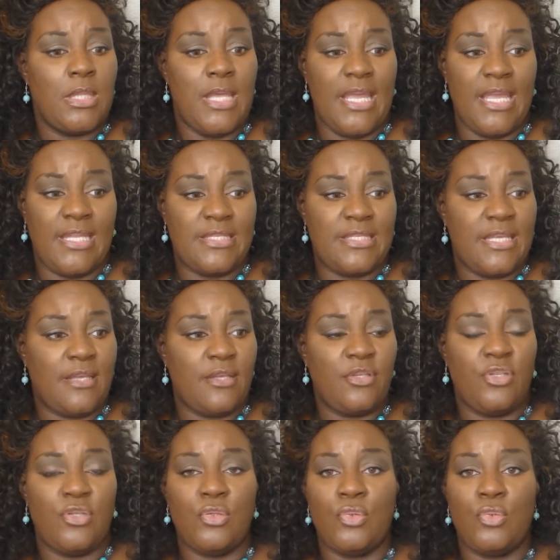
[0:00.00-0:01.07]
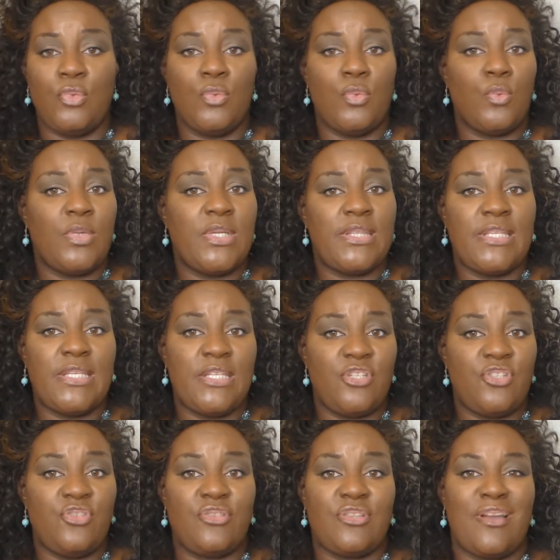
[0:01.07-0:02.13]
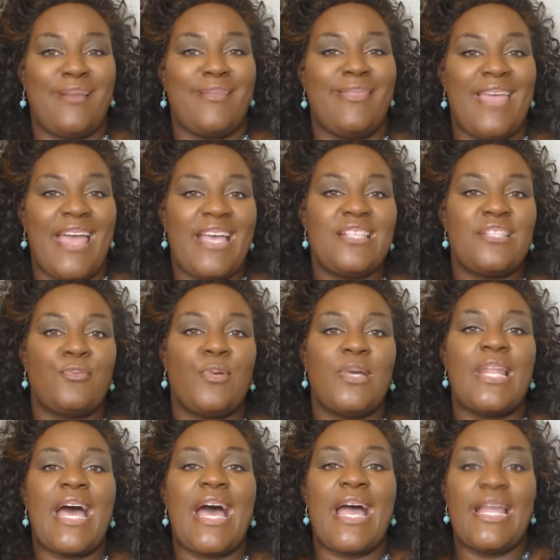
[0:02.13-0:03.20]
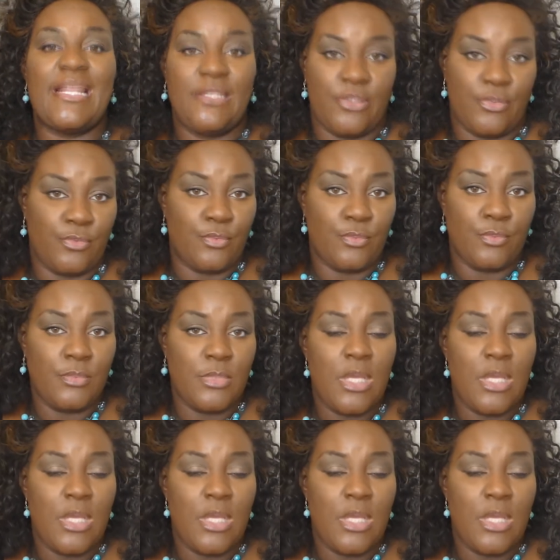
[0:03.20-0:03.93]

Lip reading: they tell you what the issues are. That's what I do.